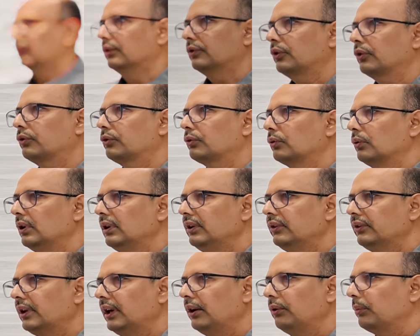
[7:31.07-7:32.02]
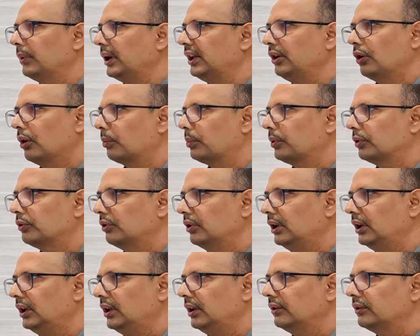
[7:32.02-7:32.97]
So students have many
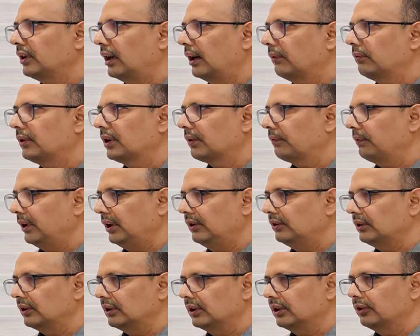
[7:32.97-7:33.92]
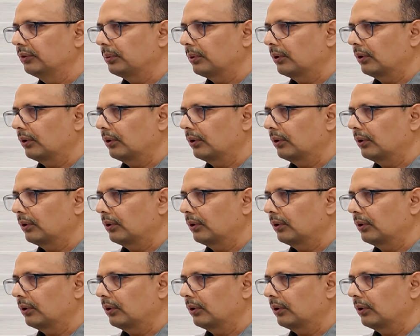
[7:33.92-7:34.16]
opportunities after finishing this